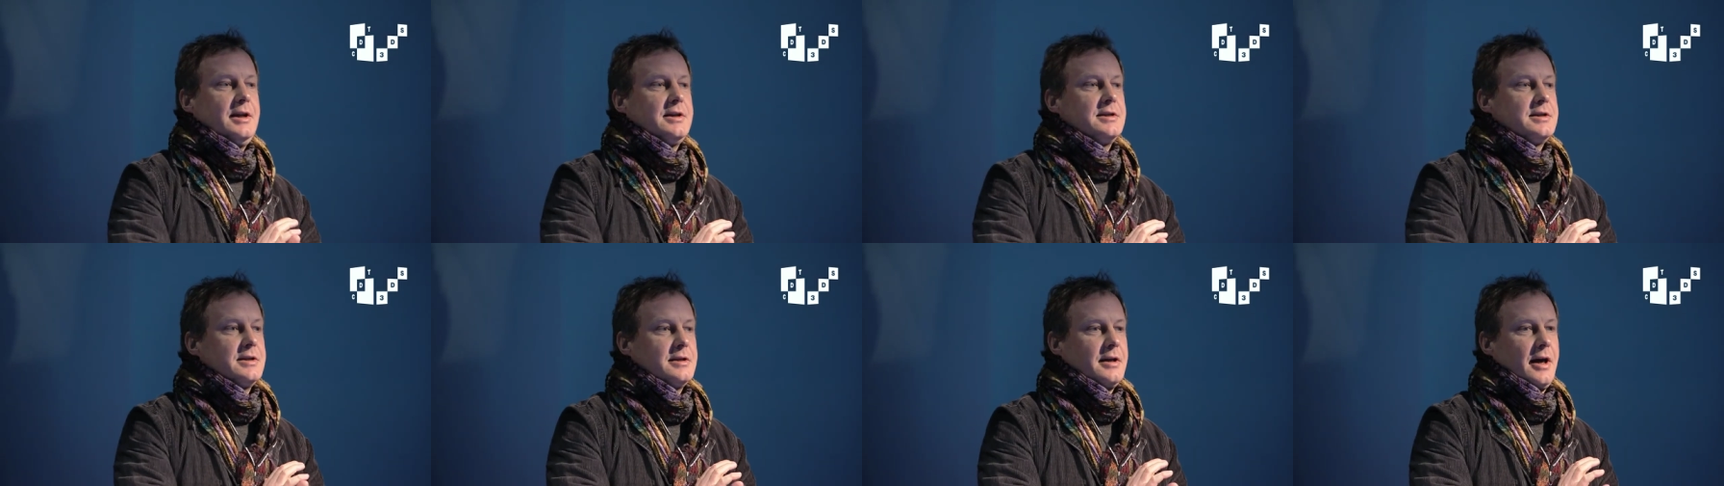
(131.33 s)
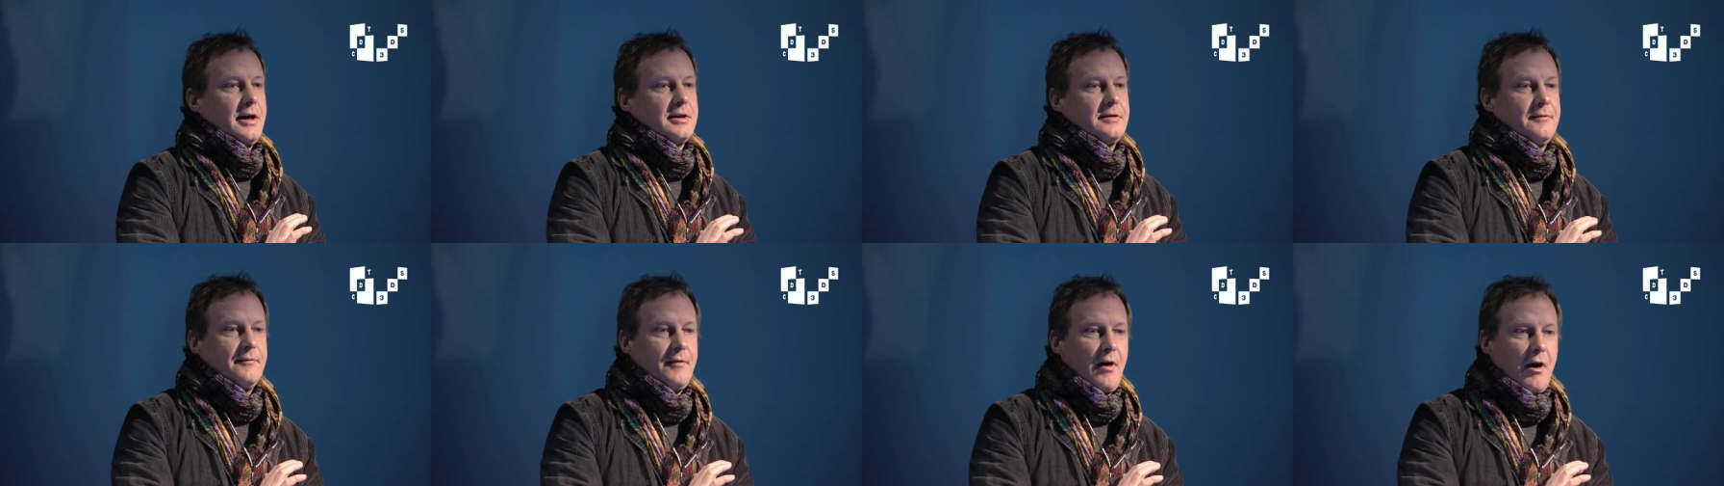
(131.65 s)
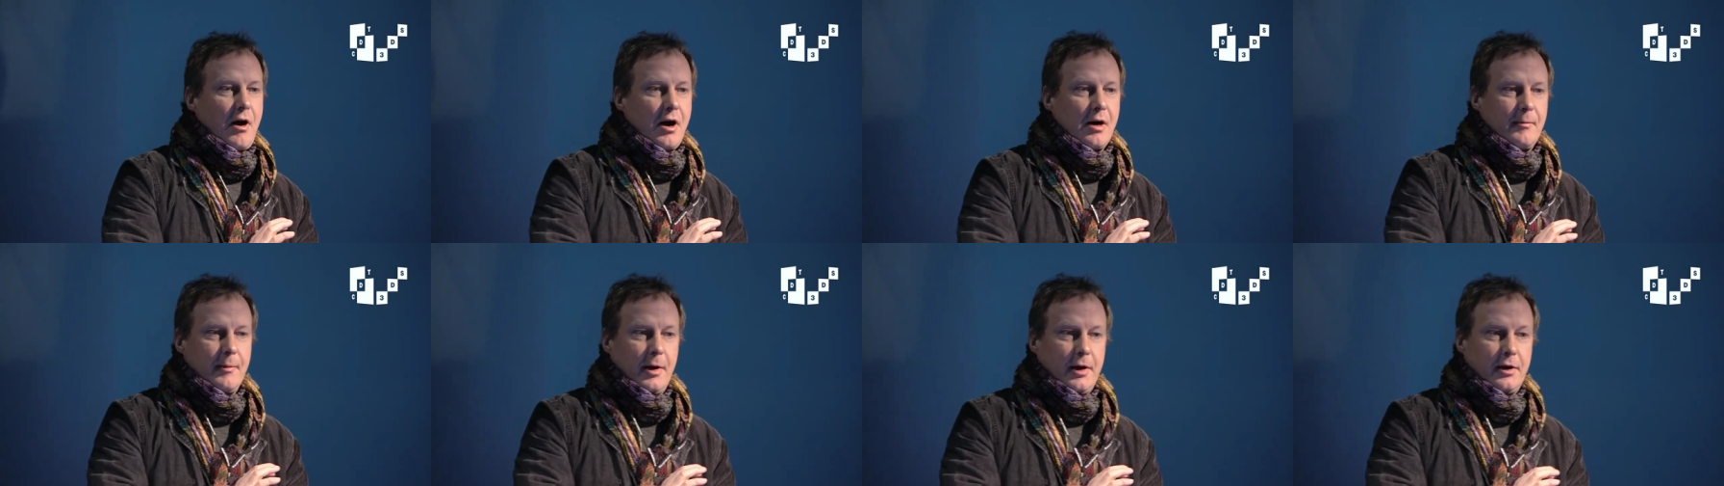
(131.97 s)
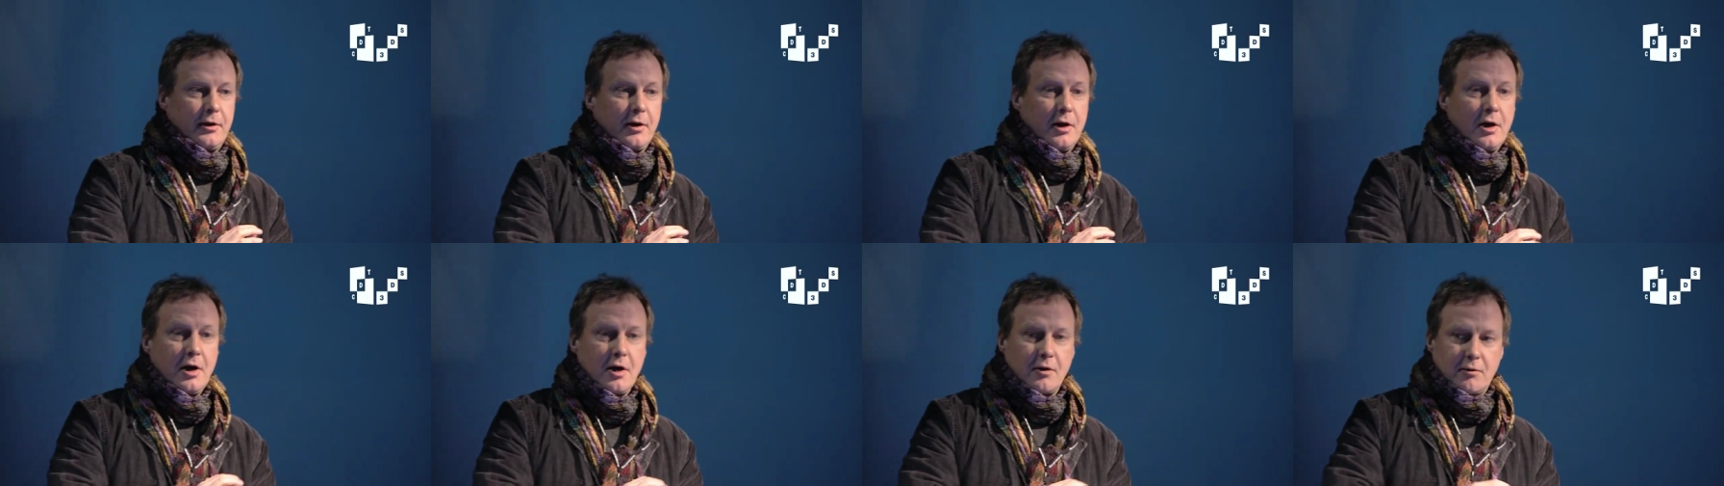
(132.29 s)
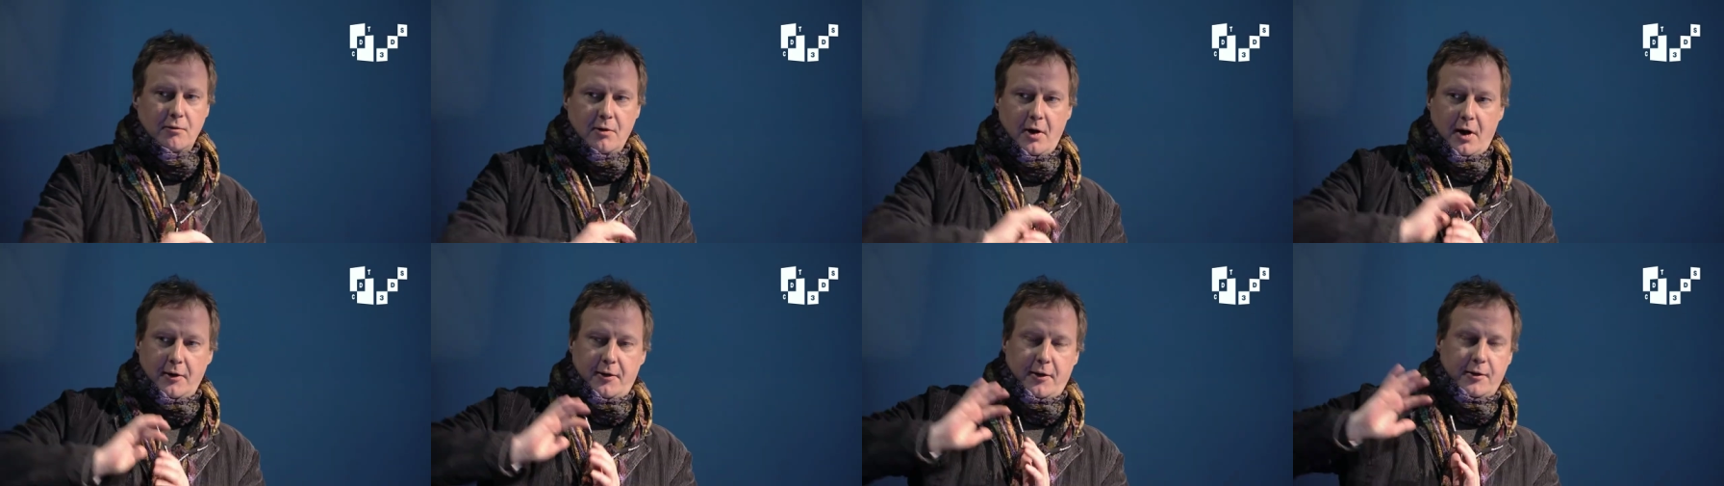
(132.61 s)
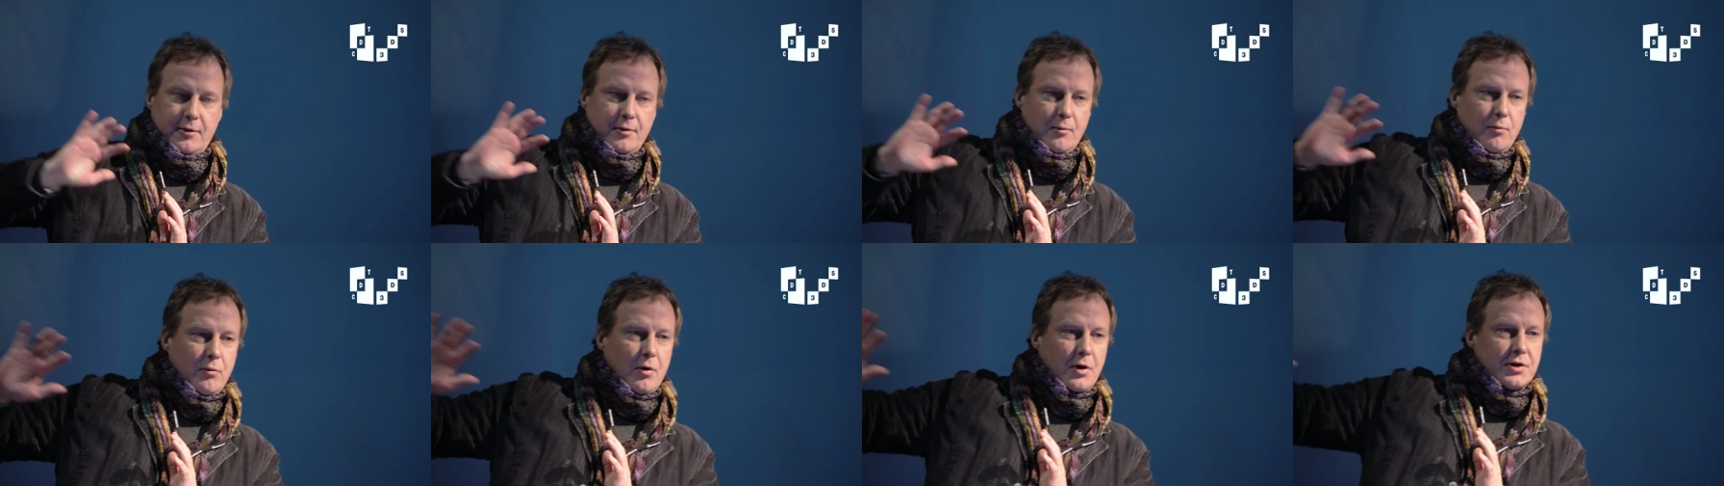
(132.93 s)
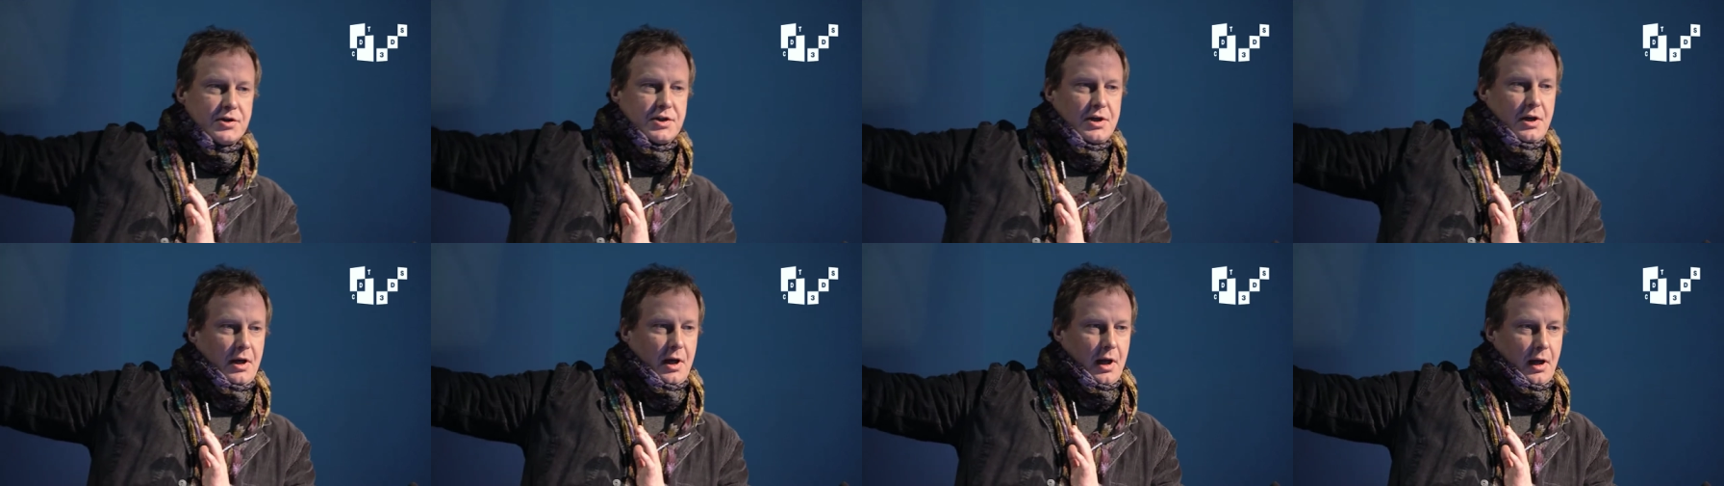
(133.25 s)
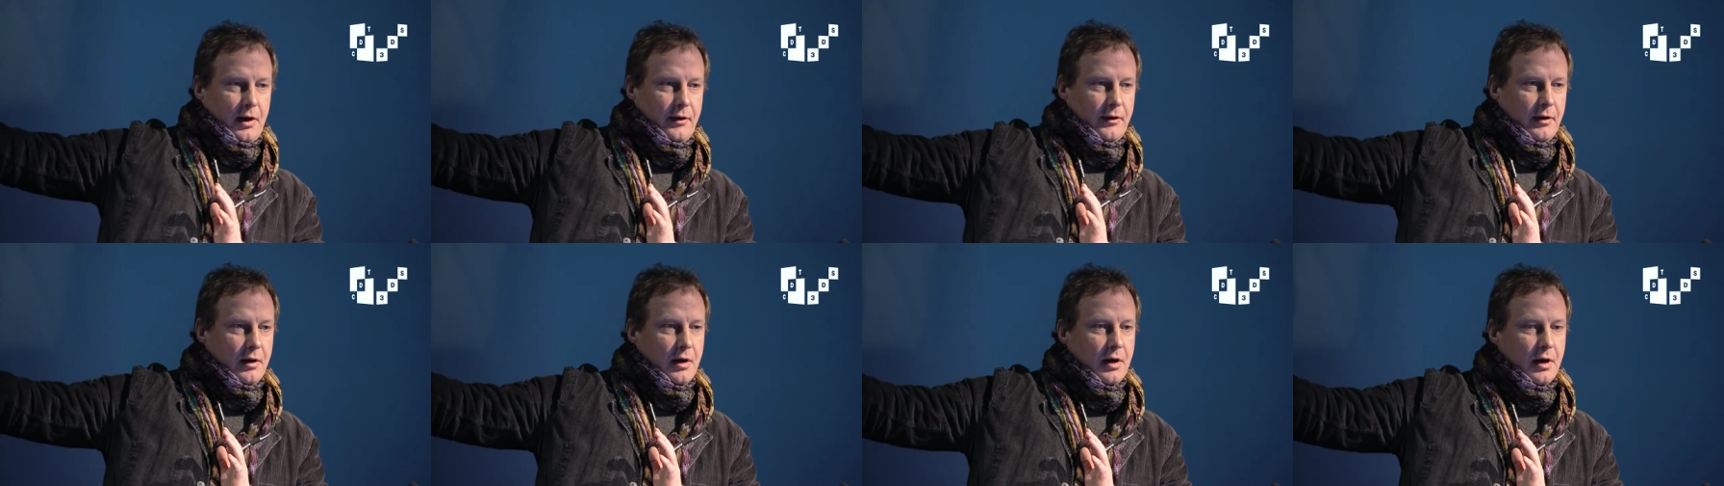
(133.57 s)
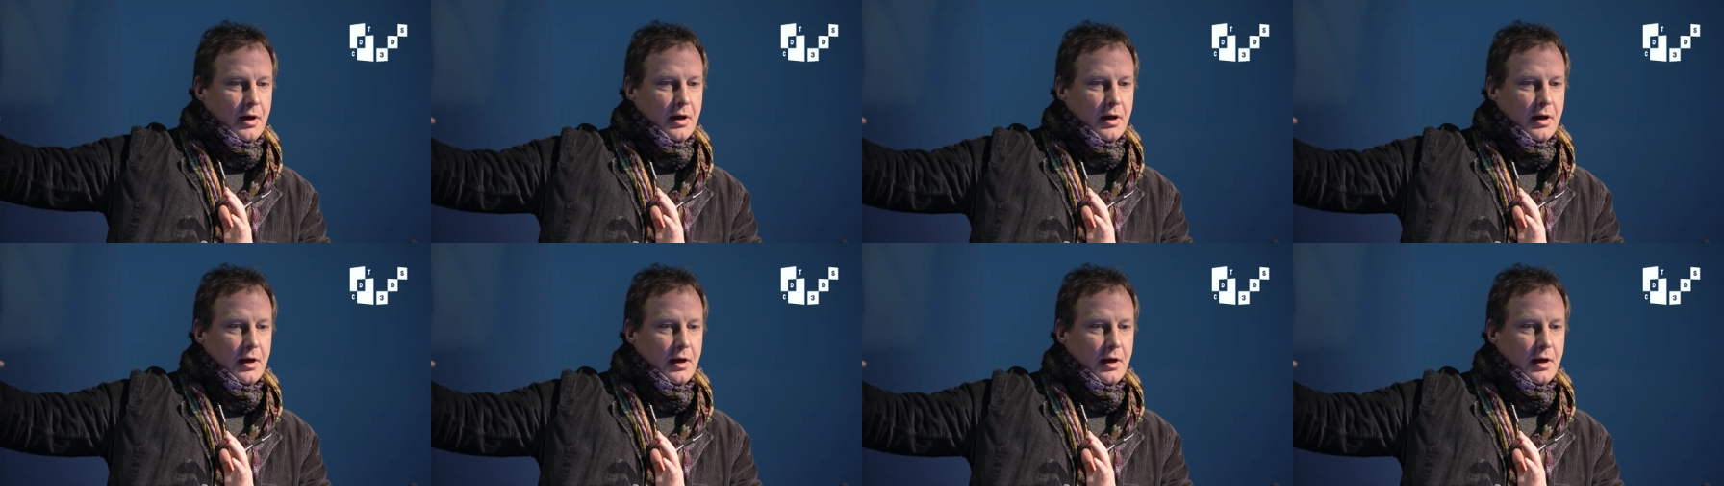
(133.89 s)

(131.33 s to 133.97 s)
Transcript: into that environment rather than watching it.